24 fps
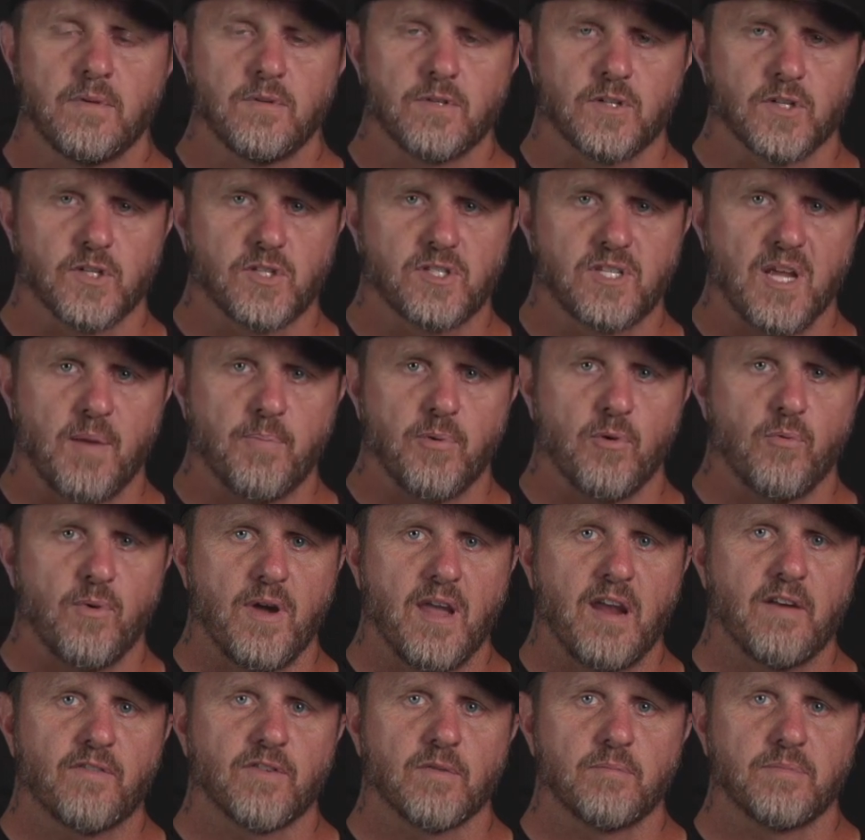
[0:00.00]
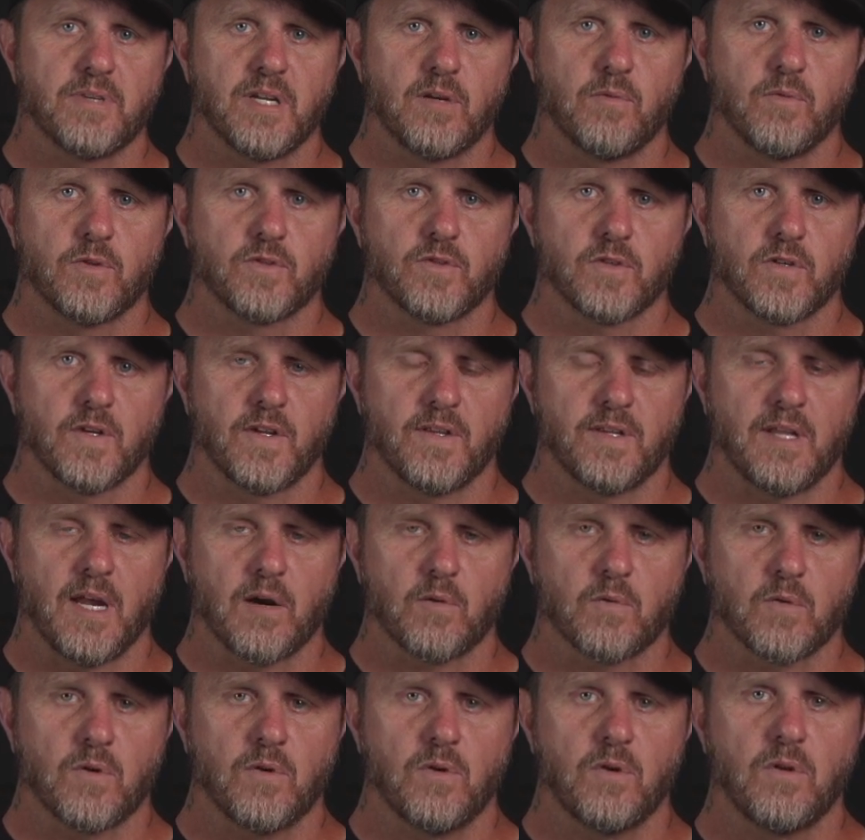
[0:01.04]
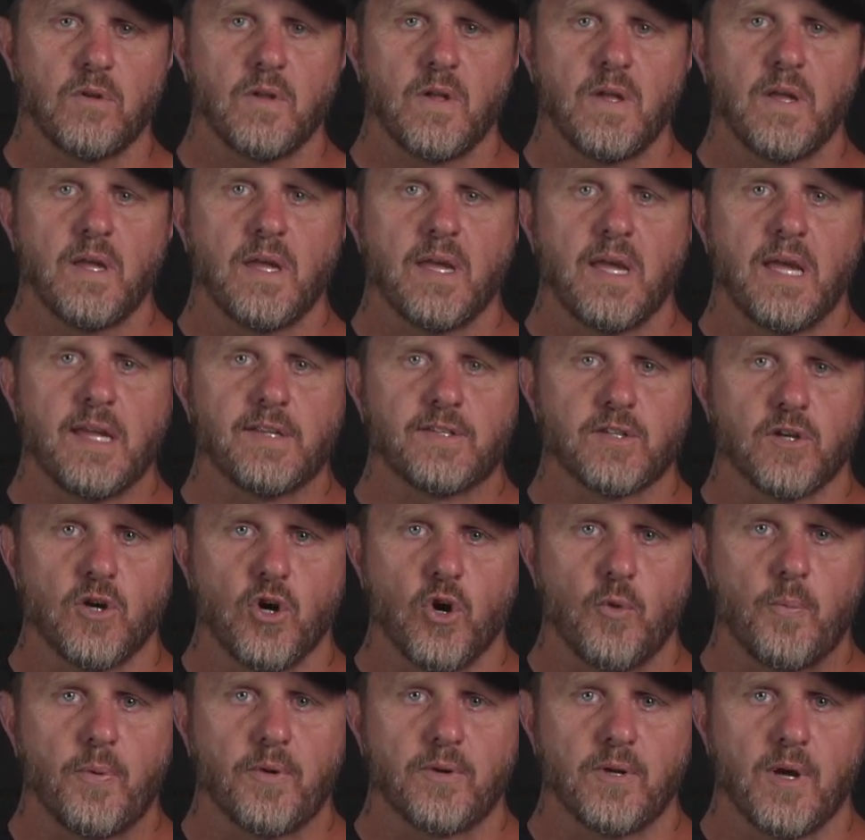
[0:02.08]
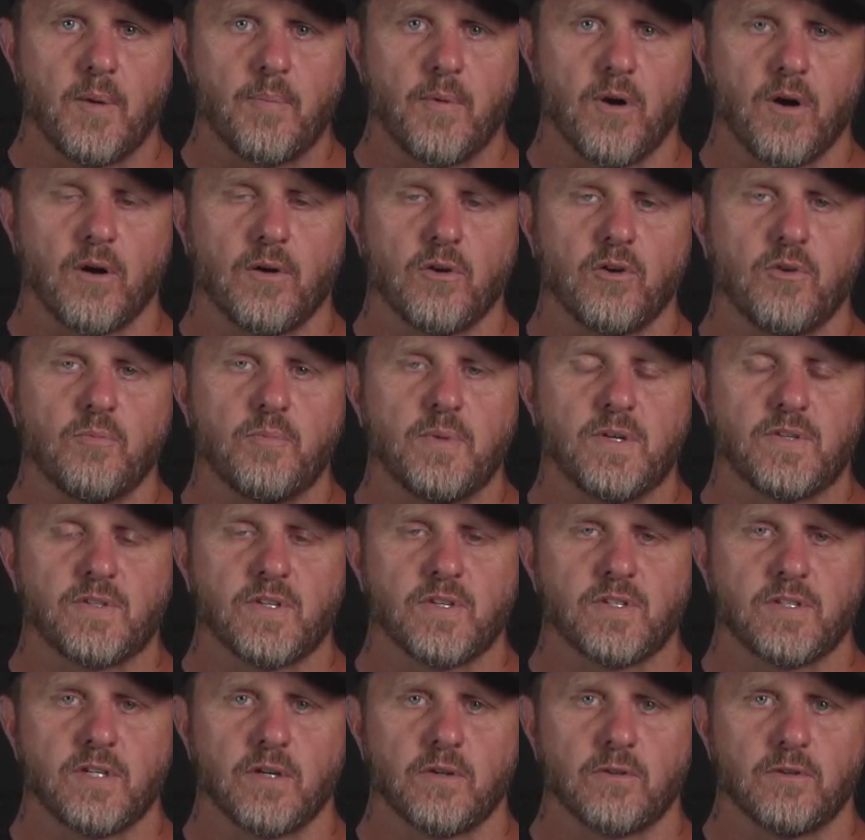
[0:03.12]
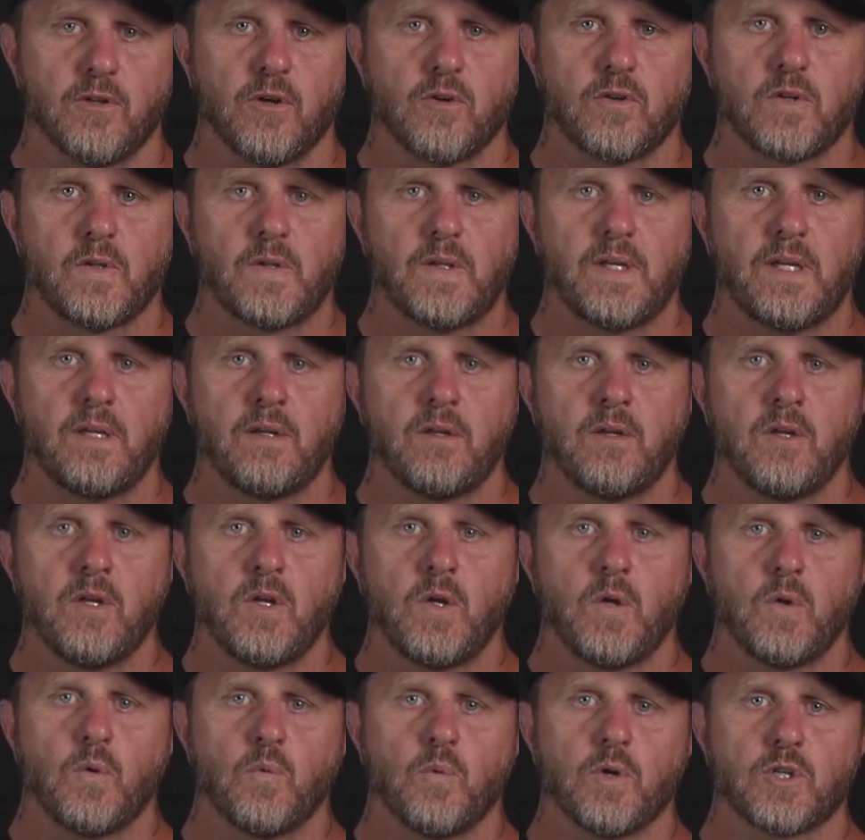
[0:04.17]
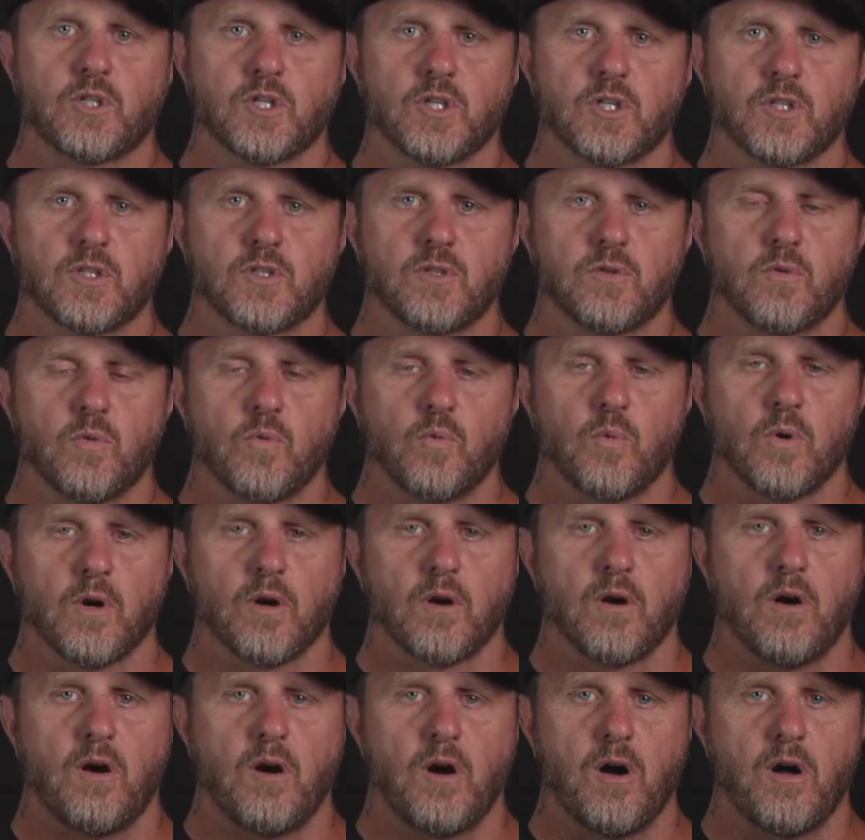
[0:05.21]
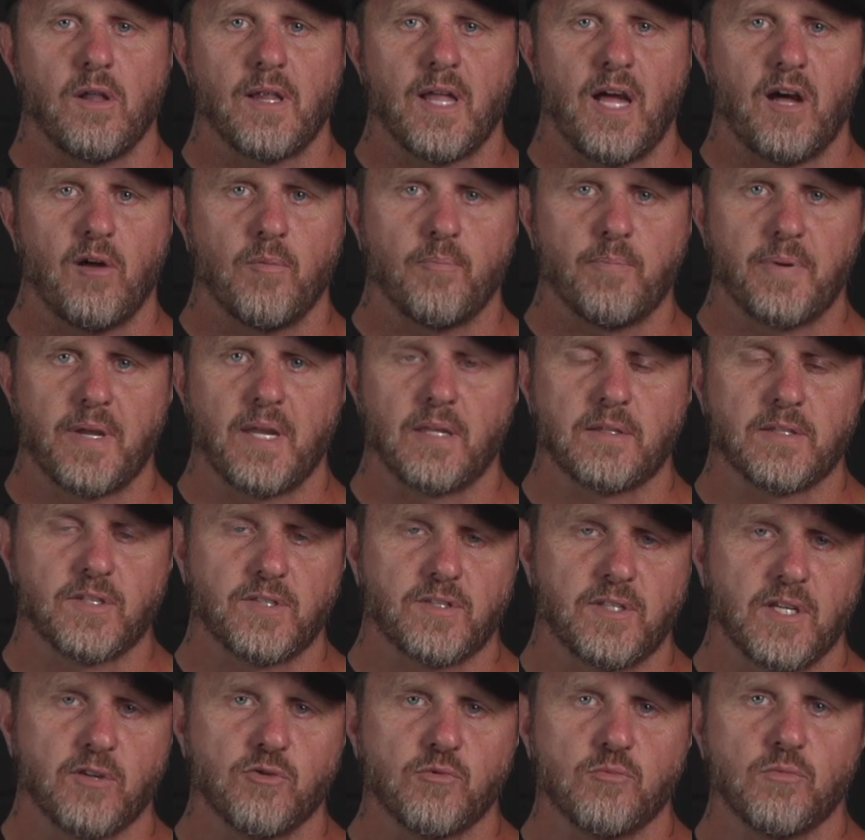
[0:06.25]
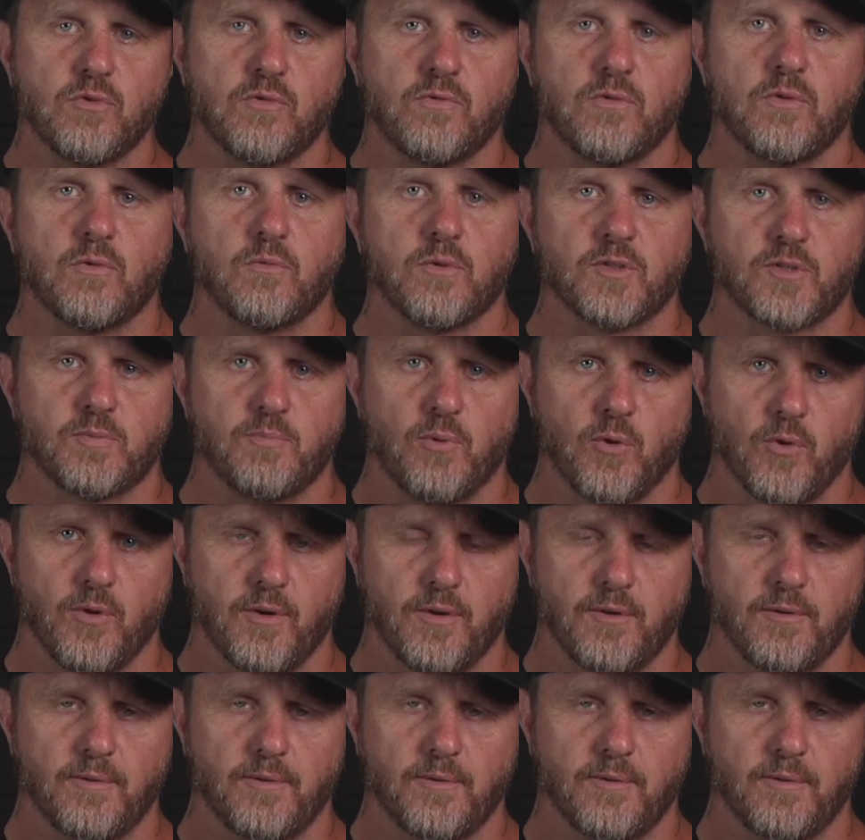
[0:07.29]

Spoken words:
to step away from Dent Wizard in that role, and to open up our own business here locally, which is where All Out Paintless Dent Removal was born.